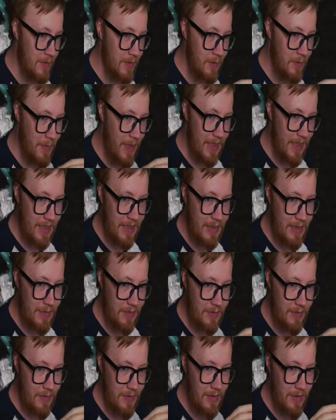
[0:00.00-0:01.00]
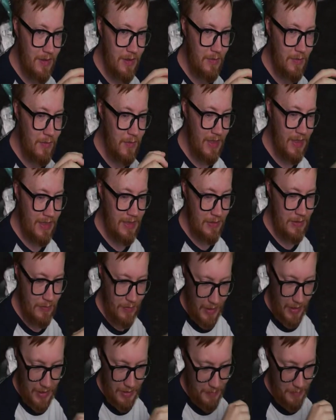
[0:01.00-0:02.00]
to make it real
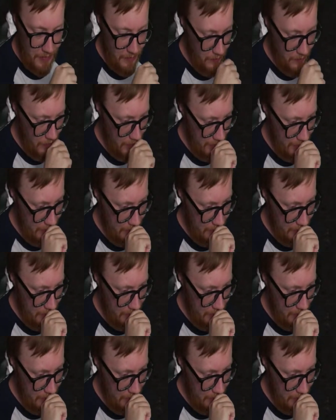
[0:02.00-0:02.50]
dry before I